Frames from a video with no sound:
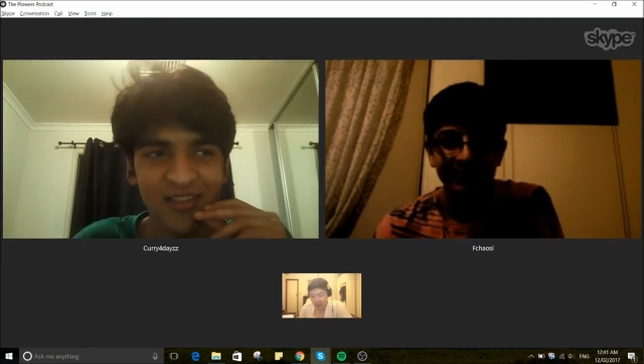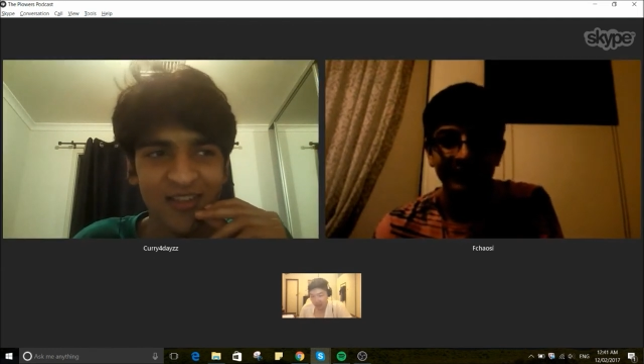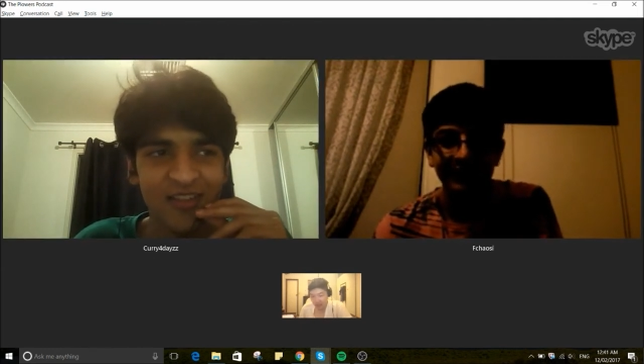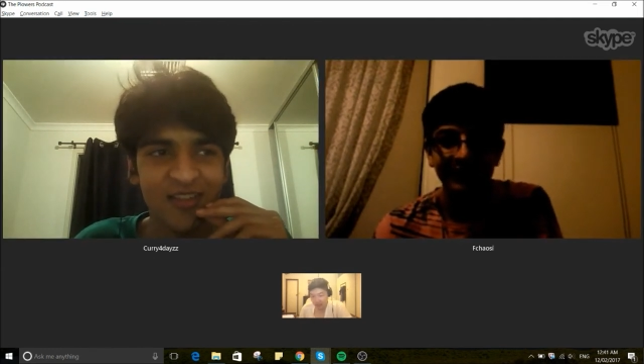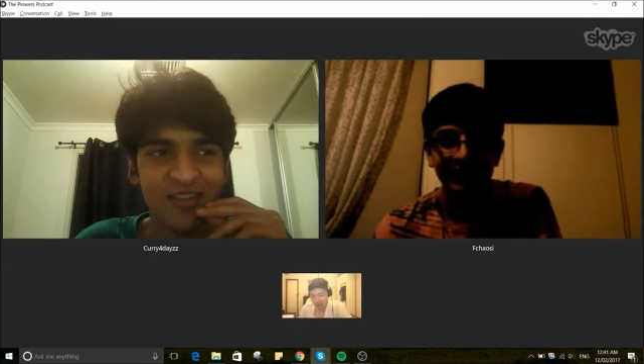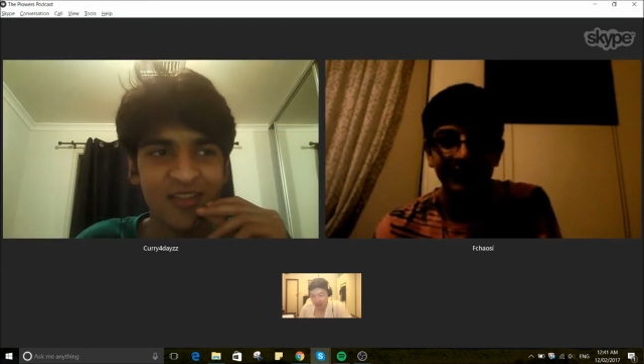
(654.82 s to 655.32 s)

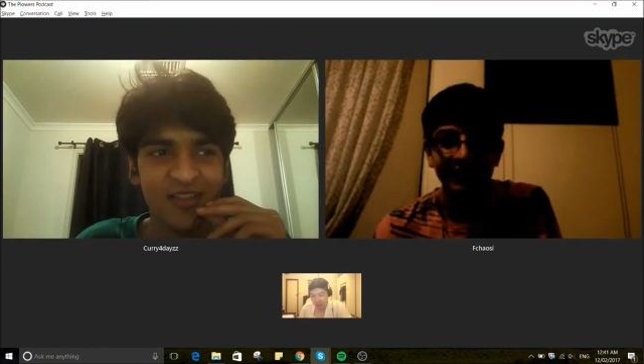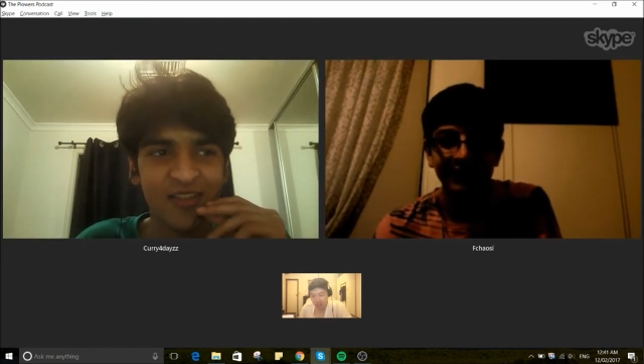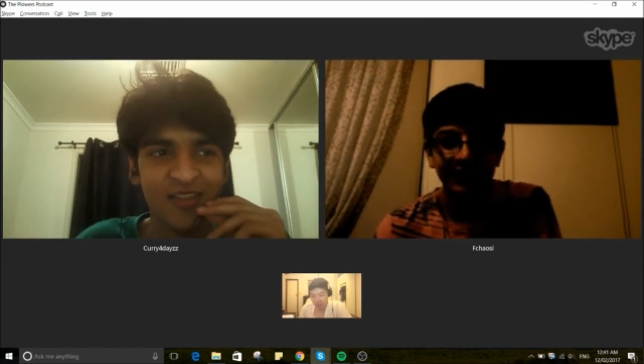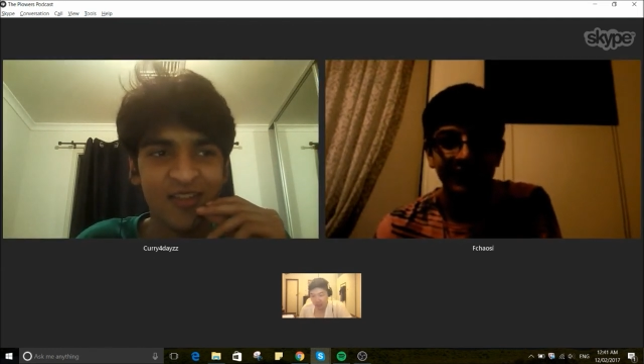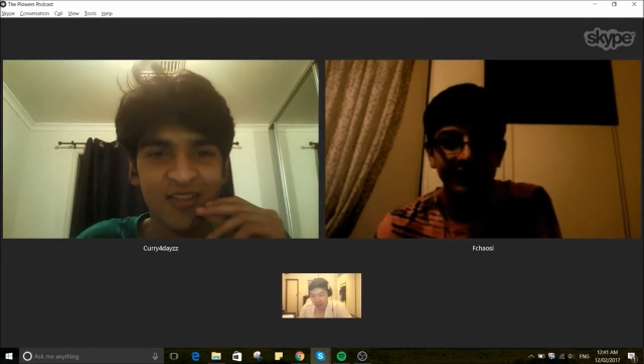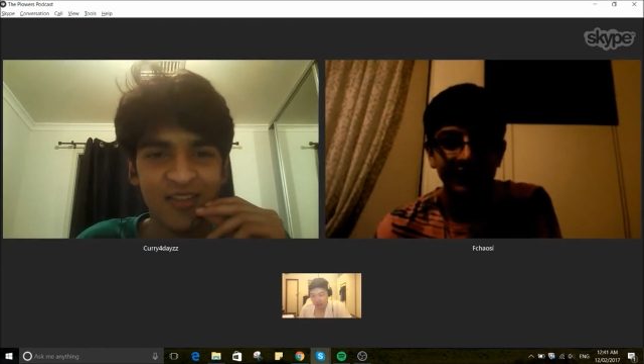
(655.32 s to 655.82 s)
the album or
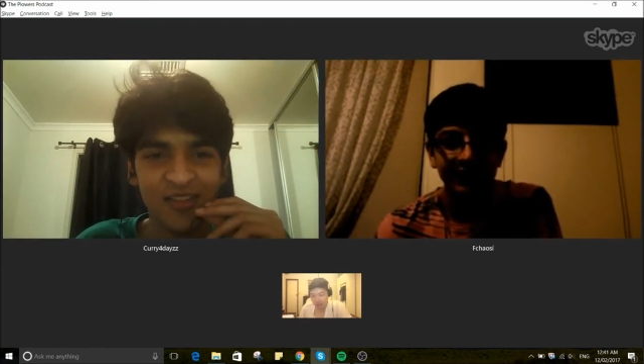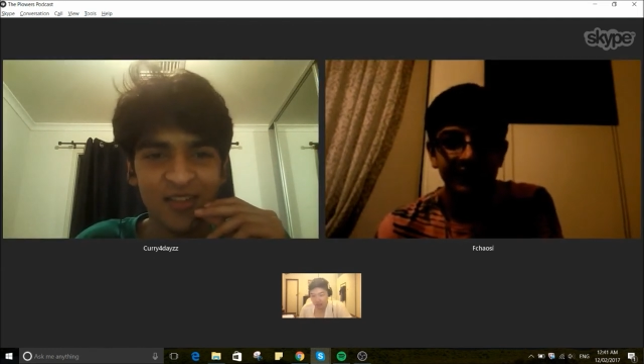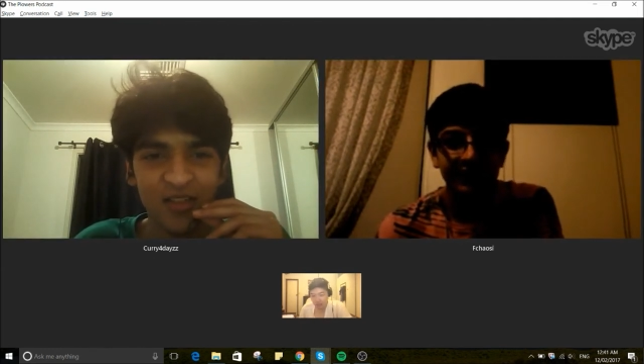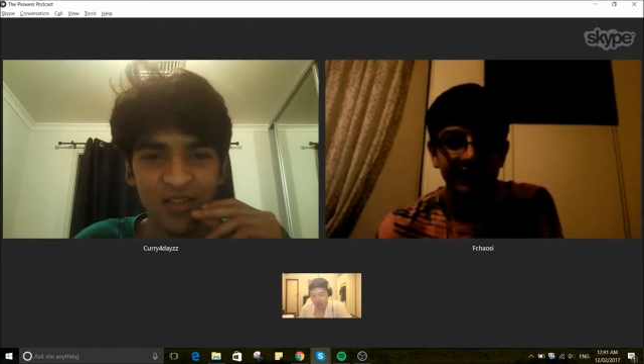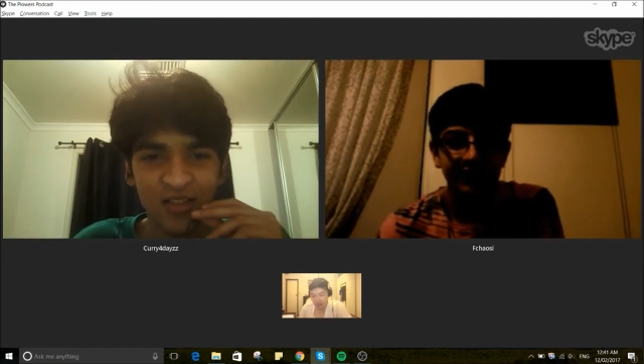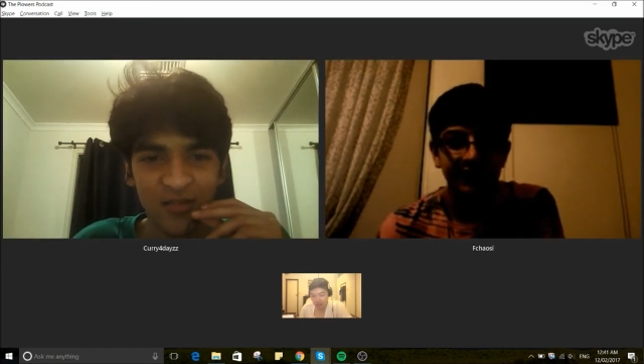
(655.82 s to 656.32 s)
the single?
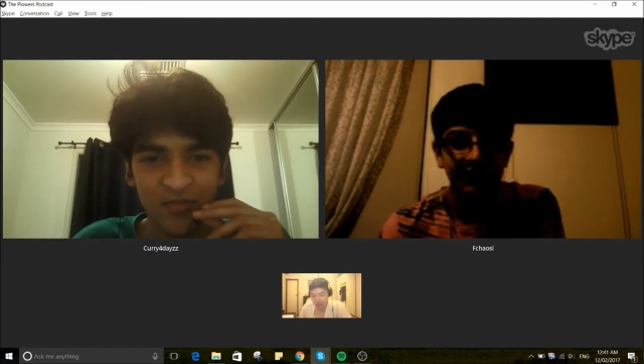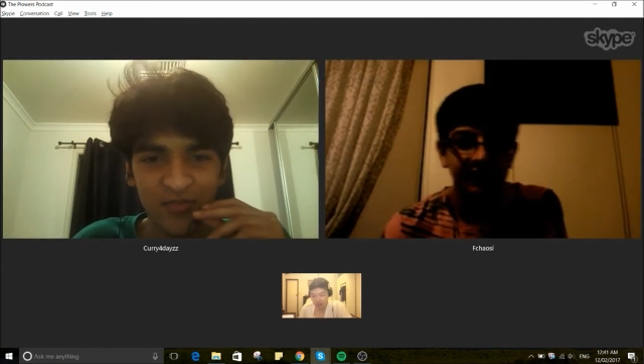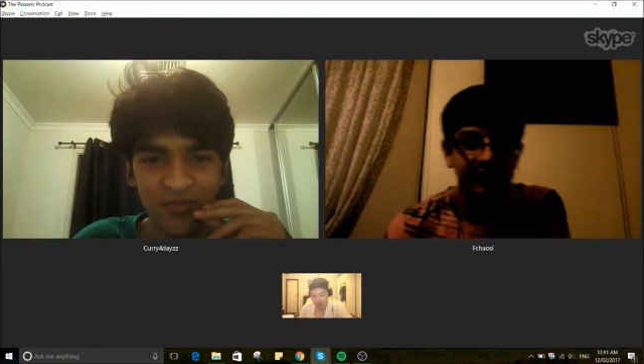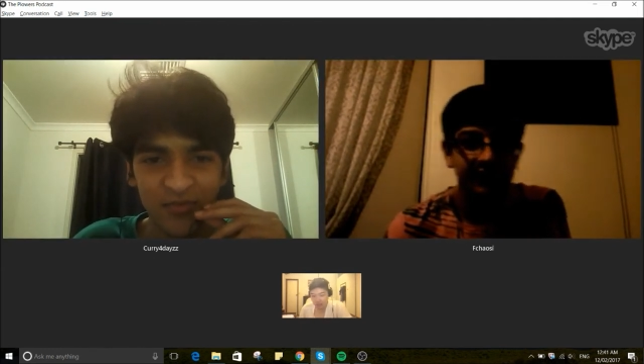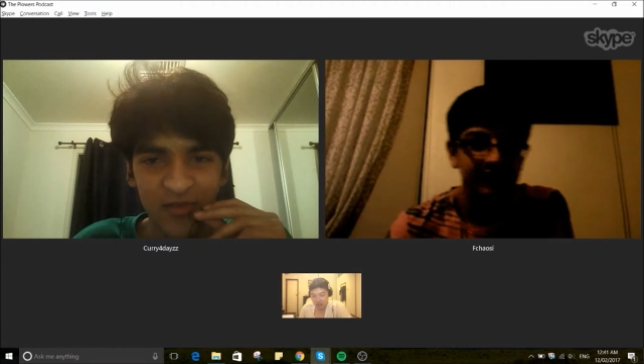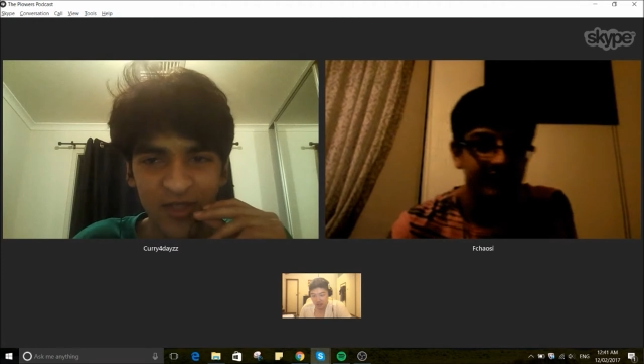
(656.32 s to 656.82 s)

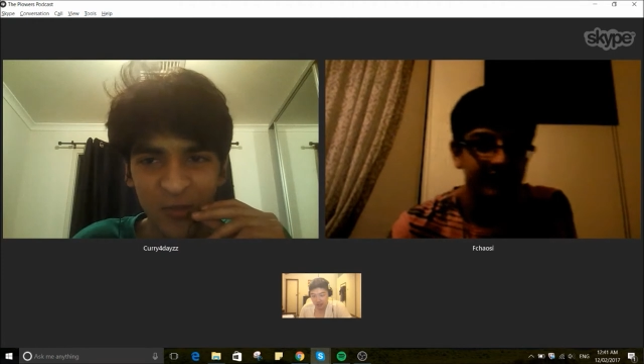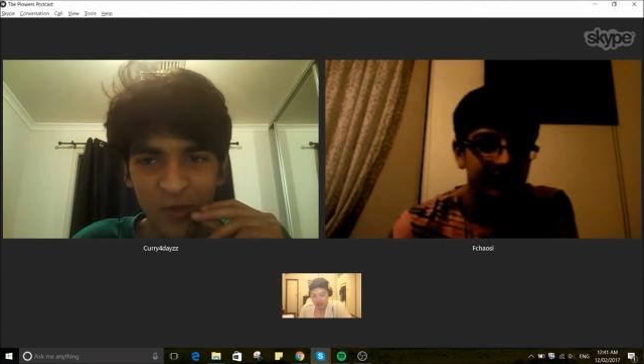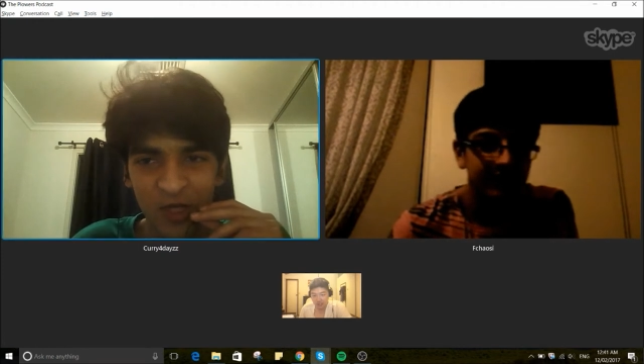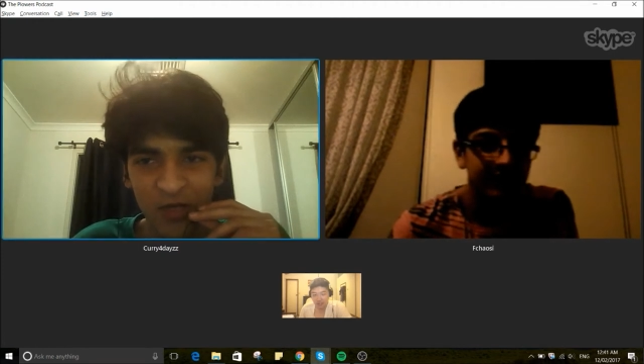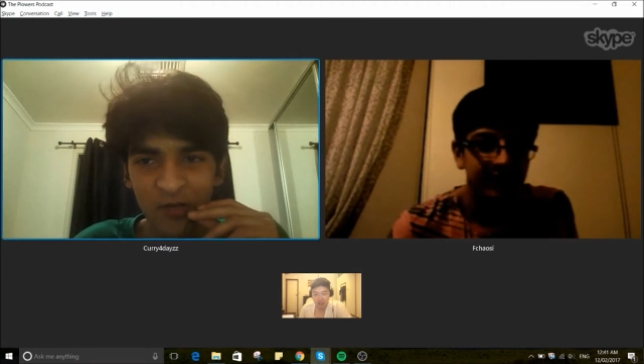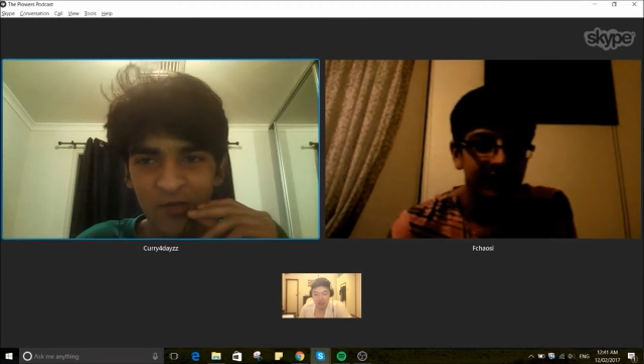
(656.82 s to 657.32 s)

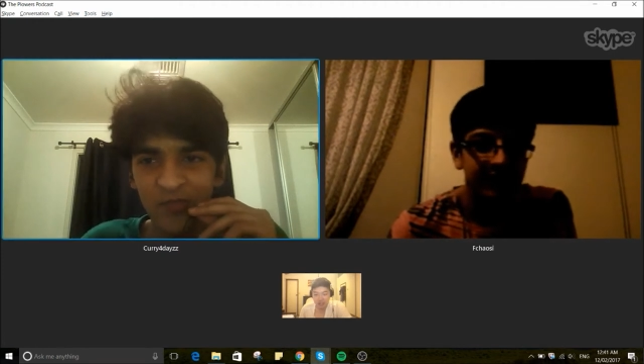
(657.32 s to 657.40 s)
Well,